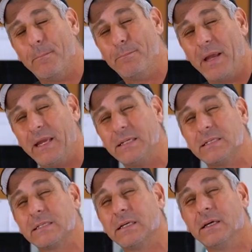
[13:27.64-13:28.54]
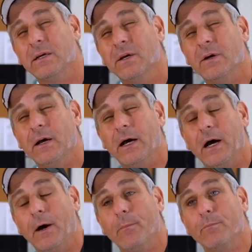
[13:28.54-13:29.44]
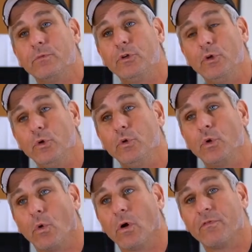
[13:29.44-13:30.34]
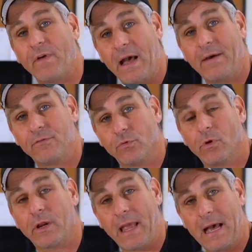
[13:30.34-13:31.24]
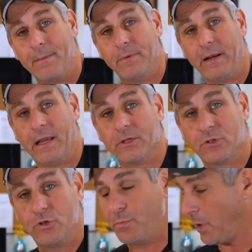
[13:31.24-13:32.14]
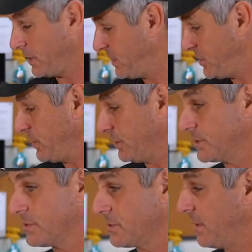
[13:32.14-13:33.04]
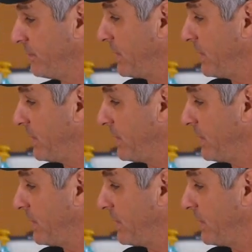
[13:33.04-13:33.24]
base 2-door, 5-drawer cabinet has 2 partitions. So I've